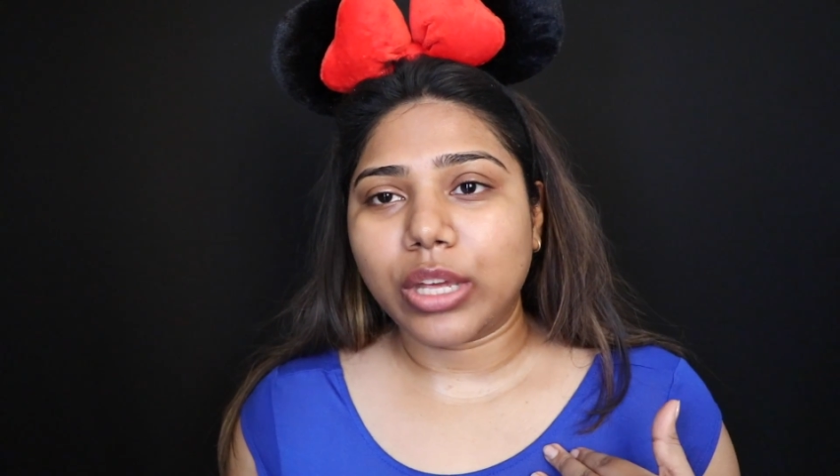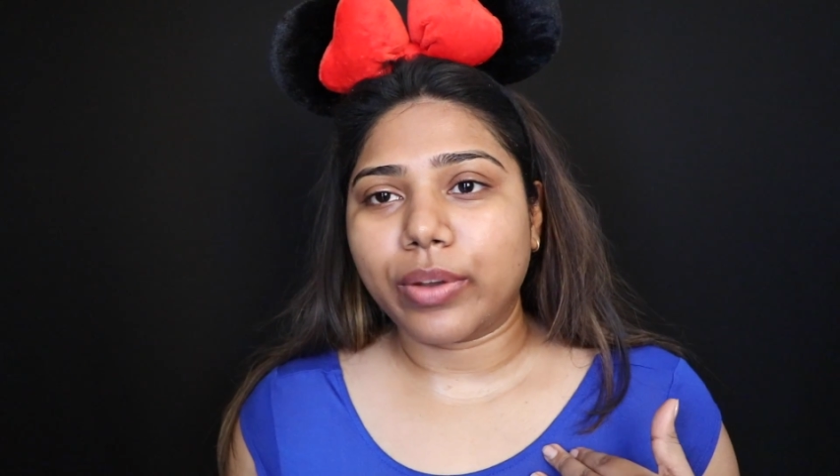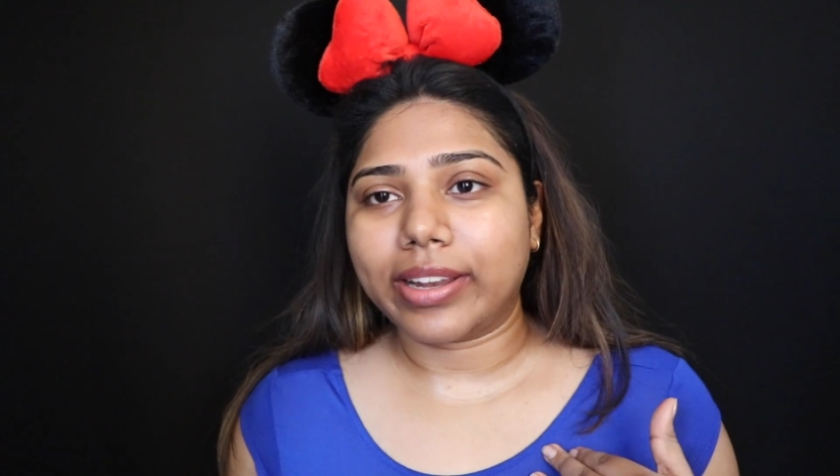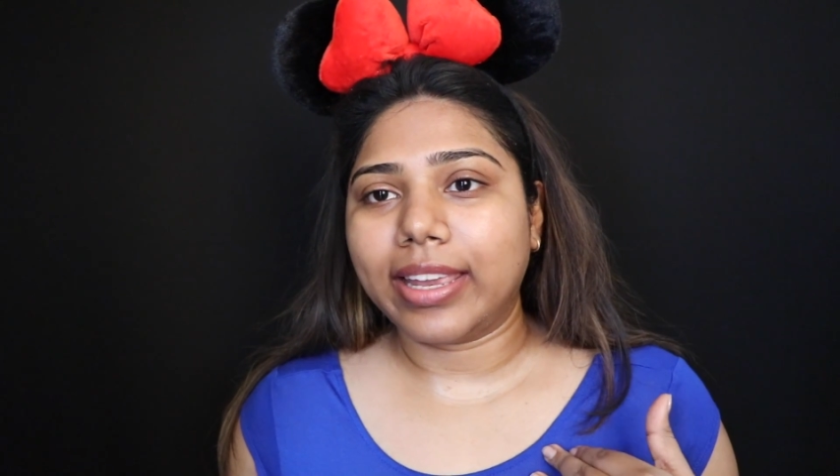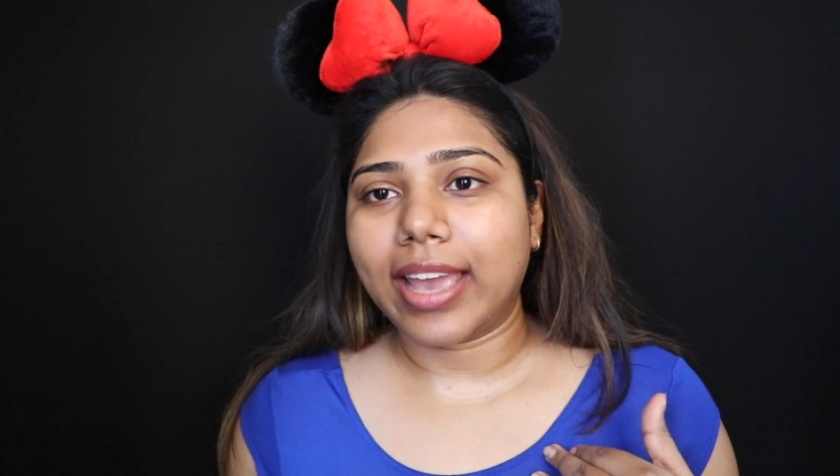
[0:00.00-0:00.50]

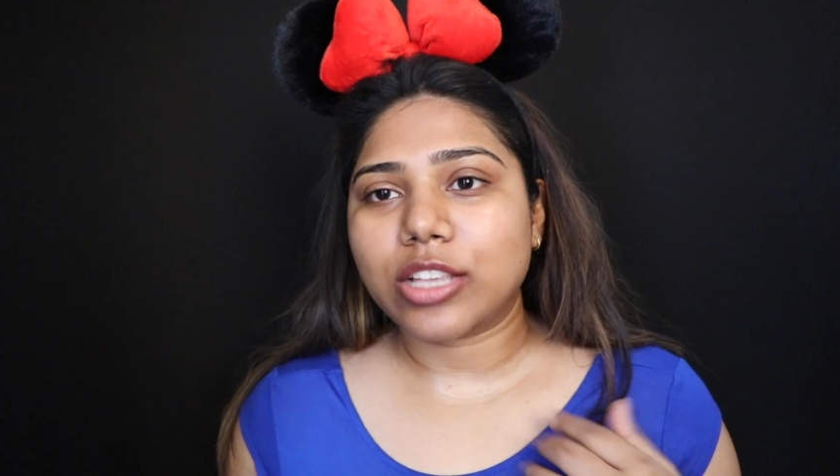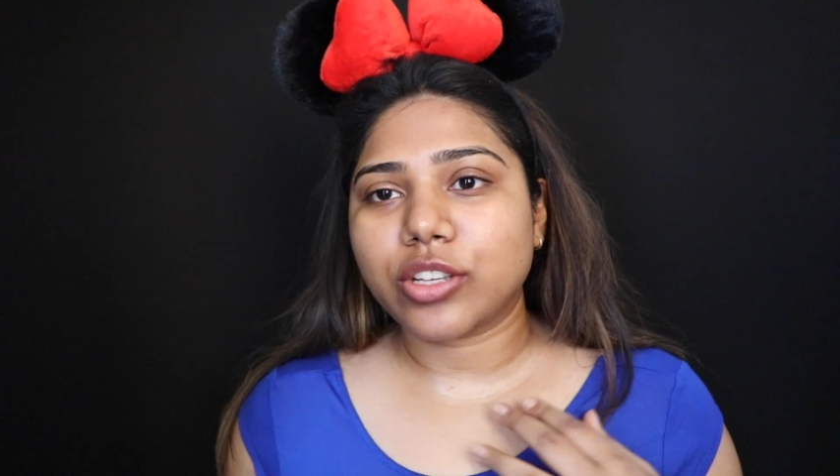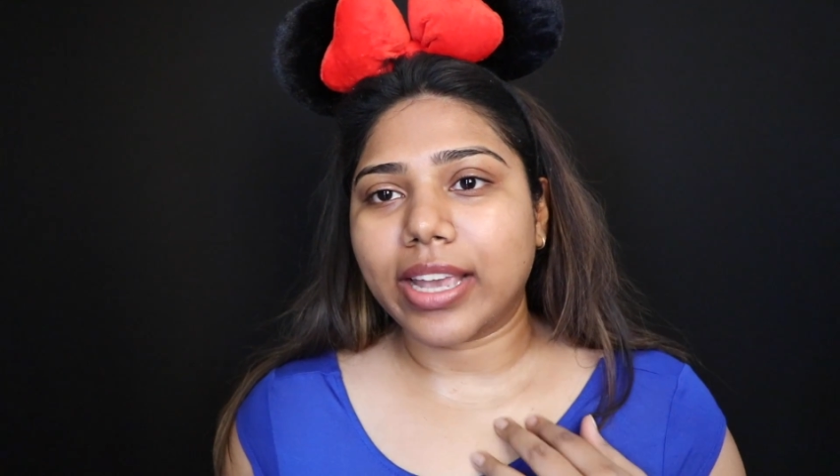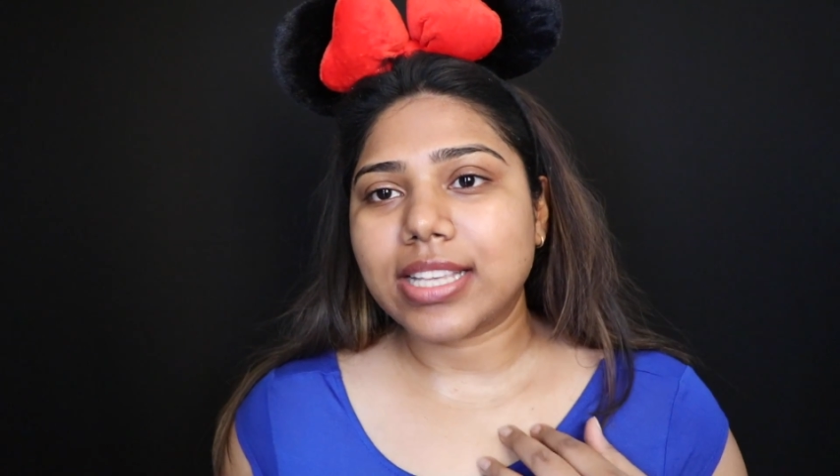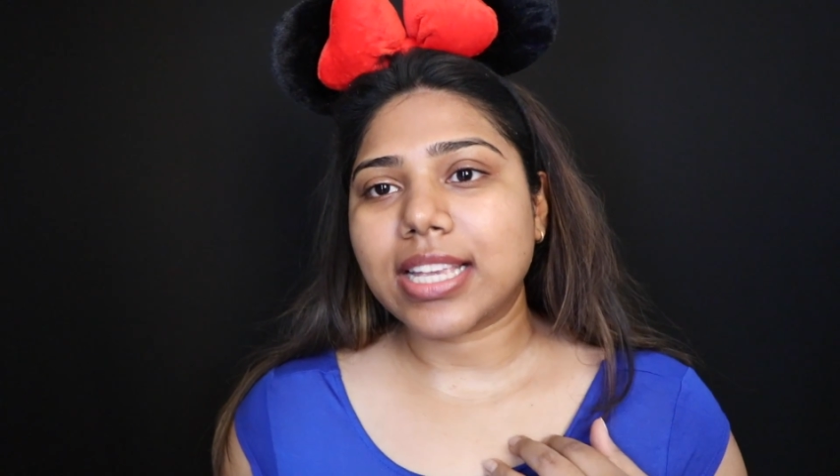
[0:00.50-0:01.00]
quickly. As you
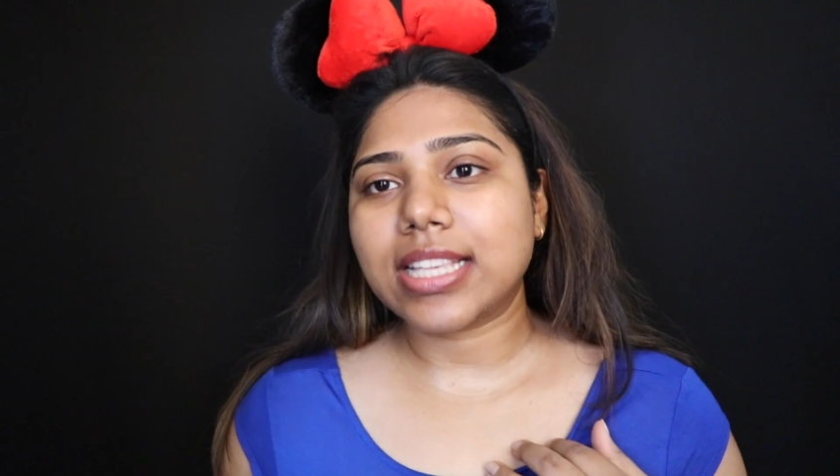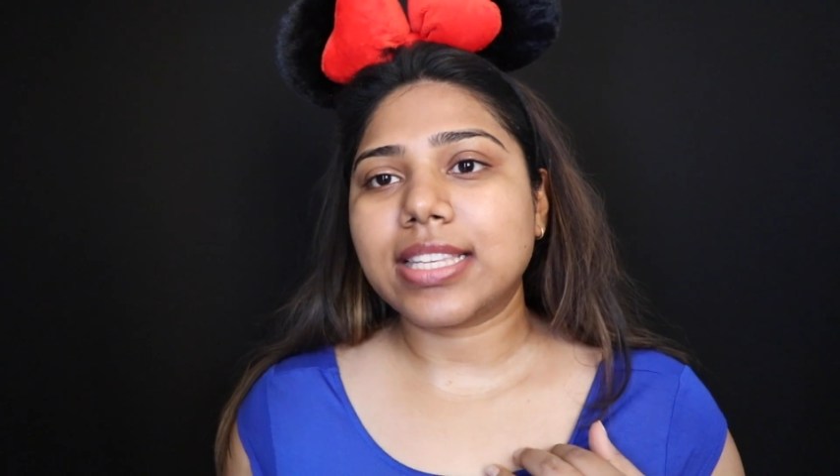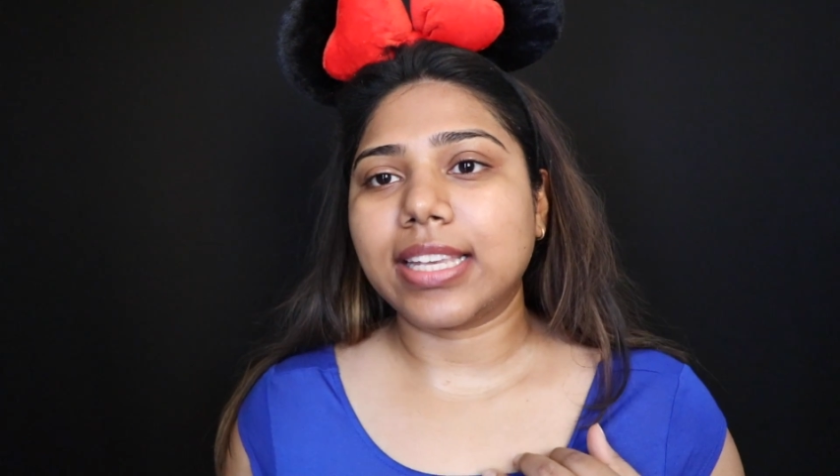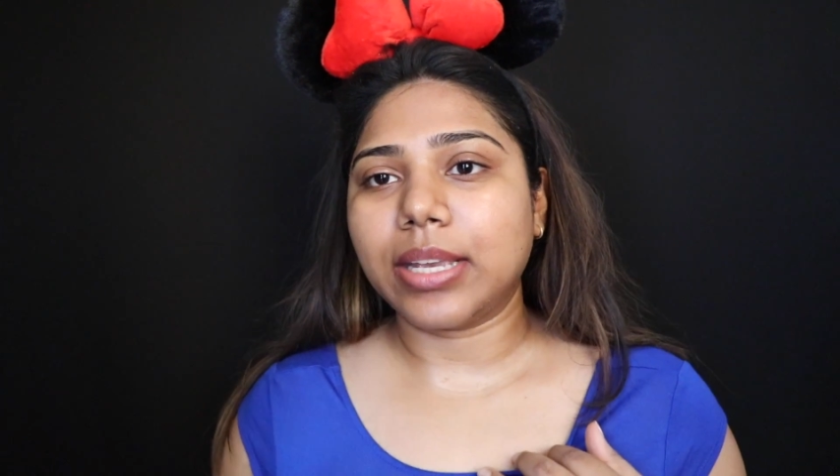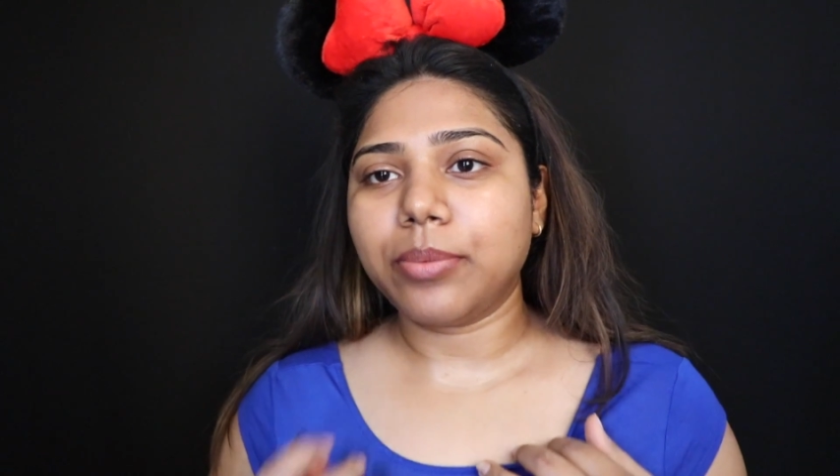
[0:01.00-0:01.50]
guys can
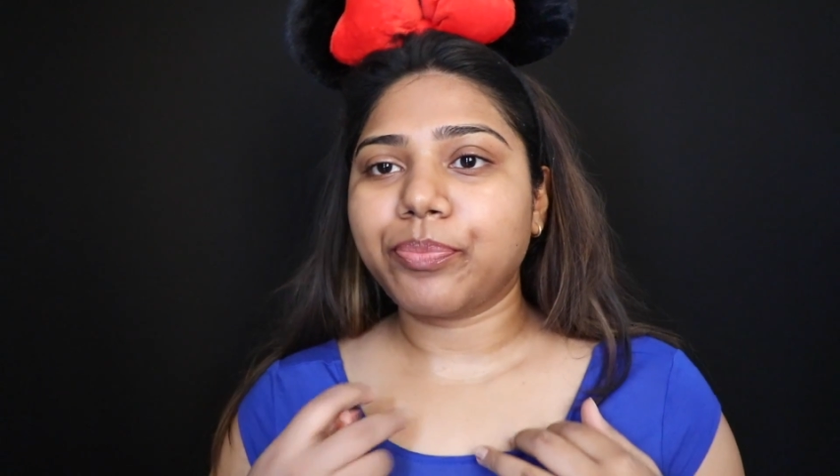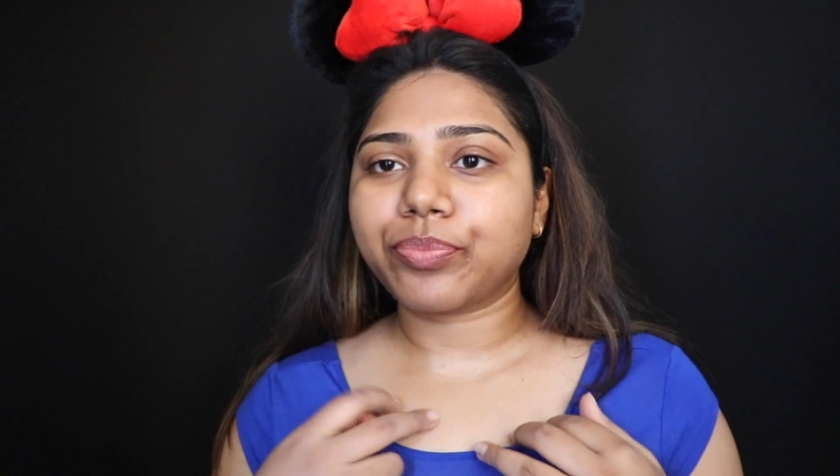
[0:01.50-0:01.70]
see,